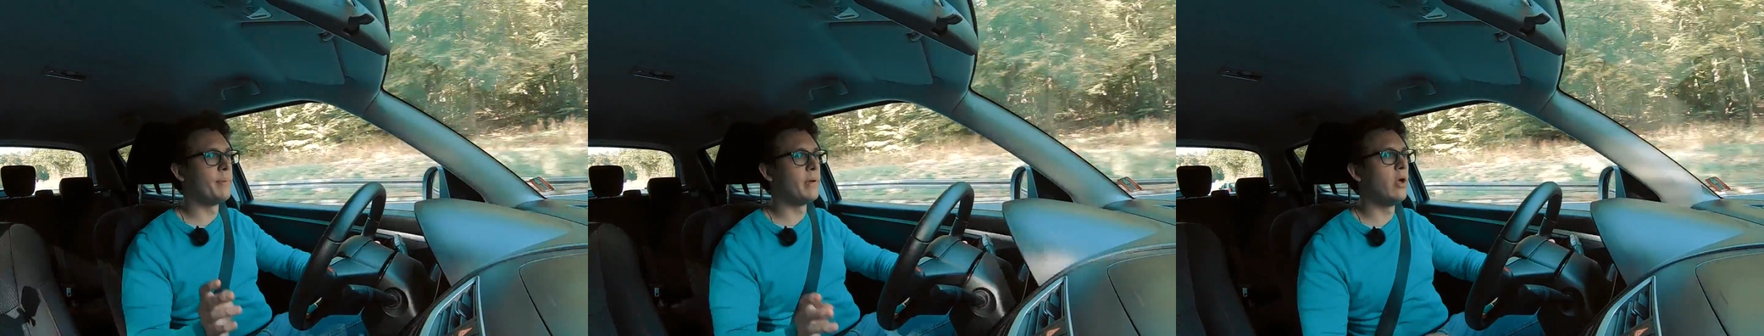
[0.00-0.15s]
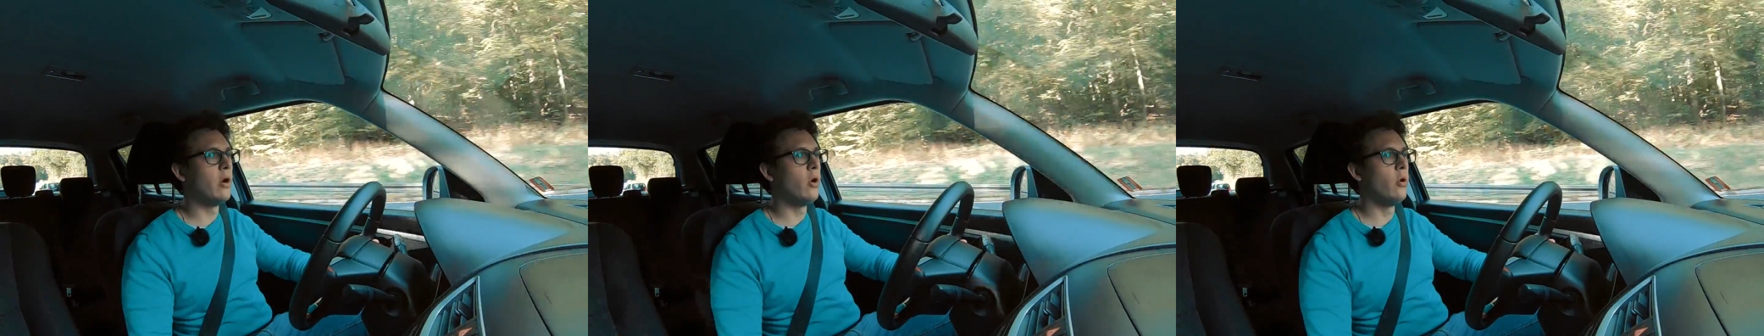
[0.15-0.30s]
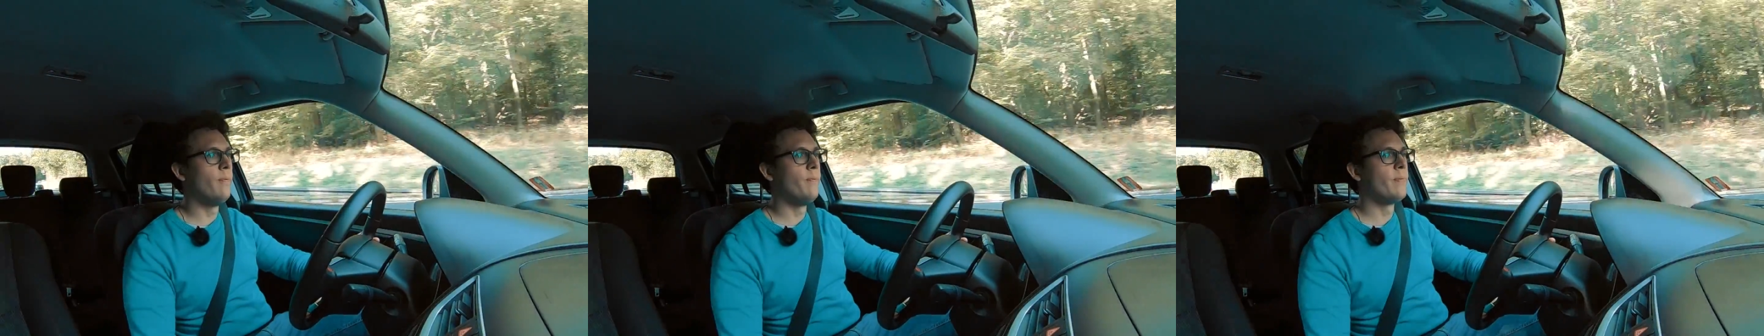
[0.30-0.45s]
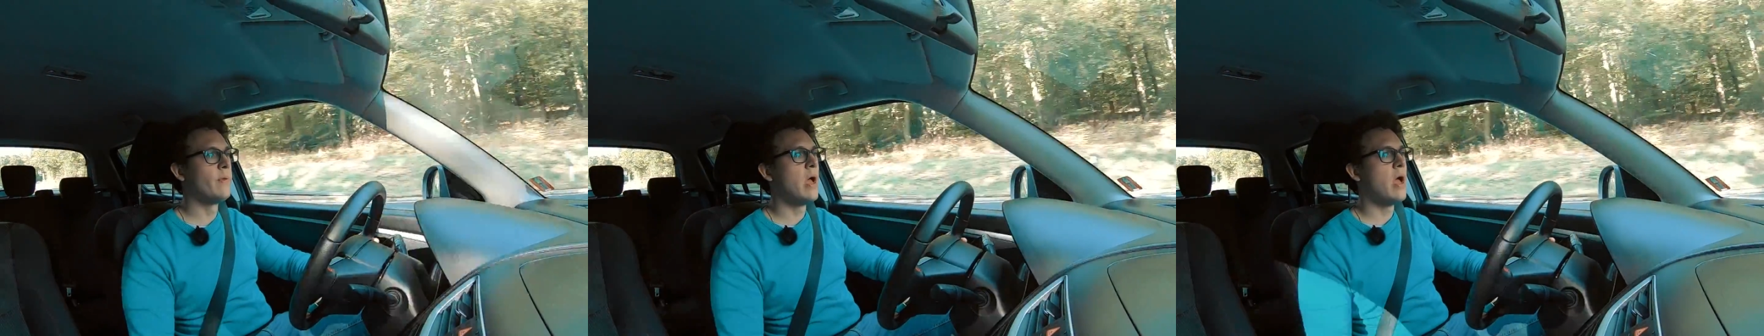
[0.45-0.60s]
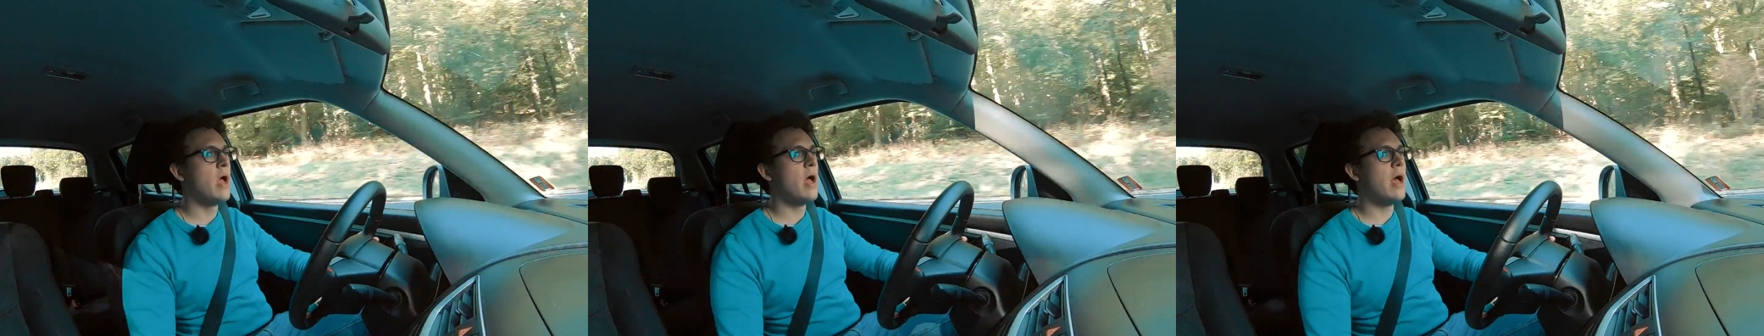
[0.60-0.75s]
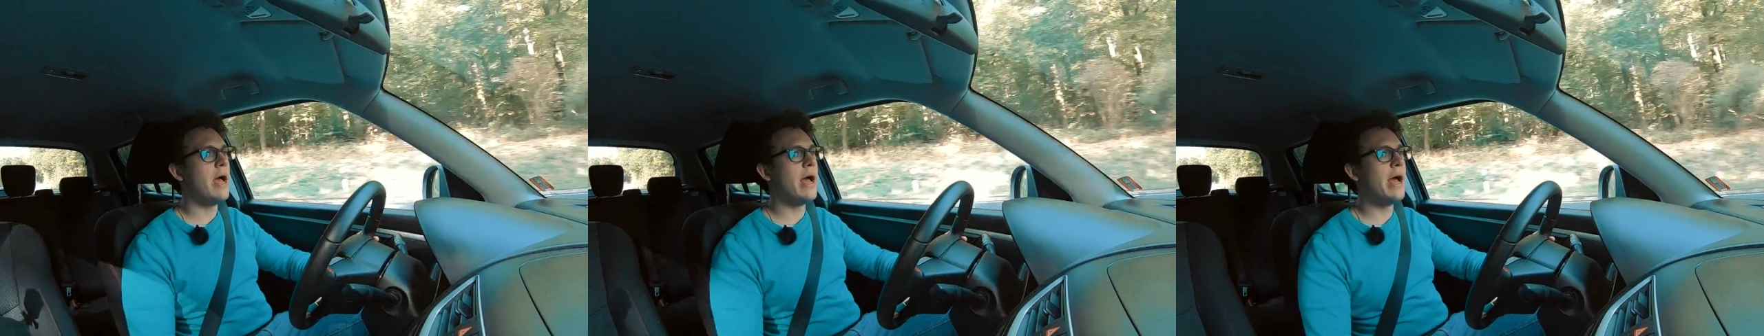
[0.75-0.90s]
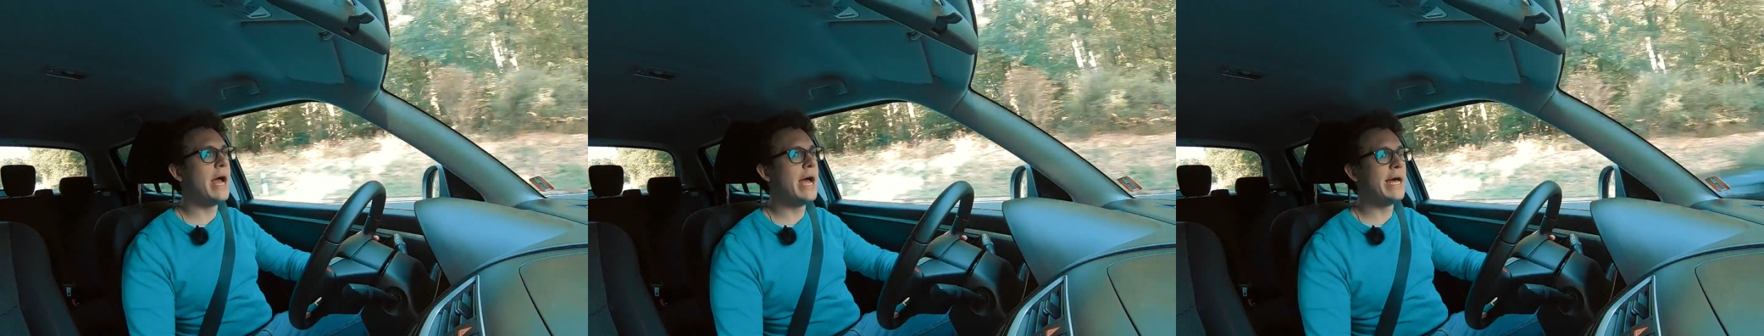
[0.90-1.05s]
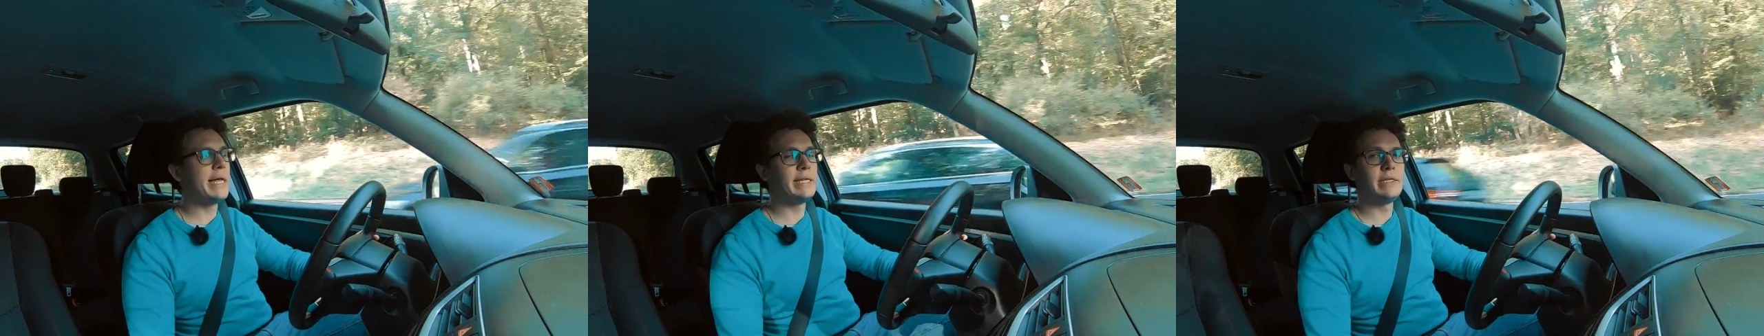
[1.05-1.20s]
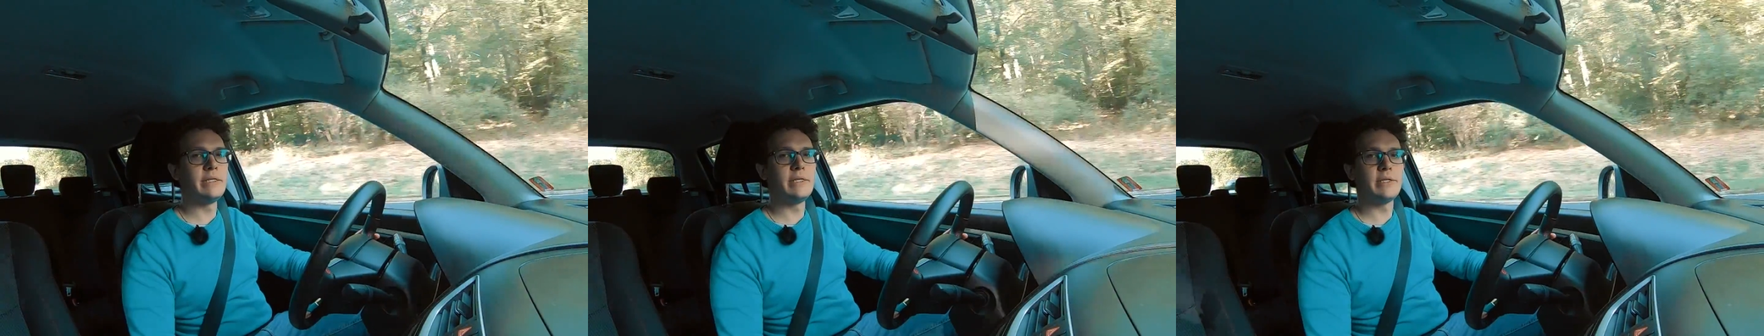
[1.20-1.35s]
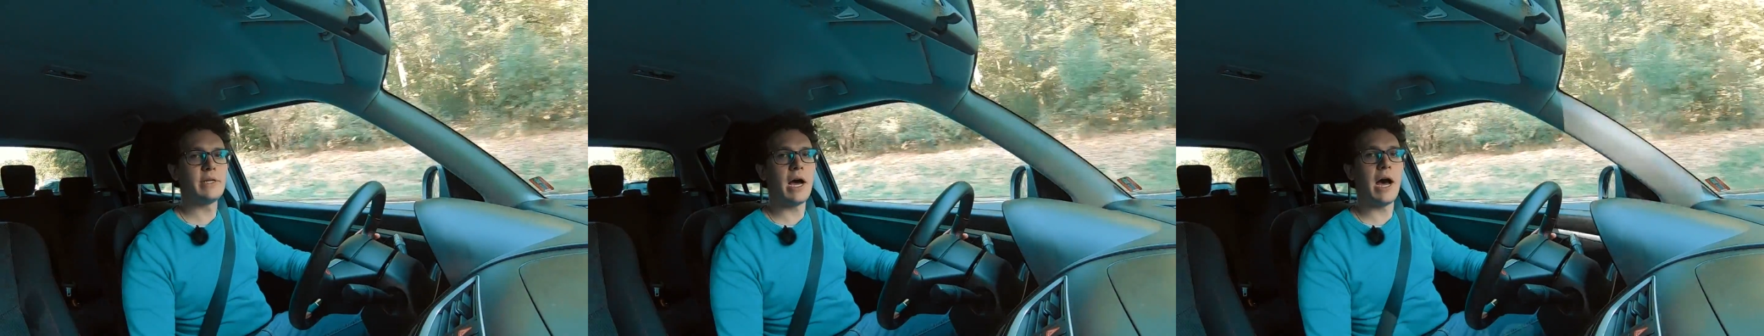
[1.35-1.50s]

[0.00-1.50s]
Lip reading: below, and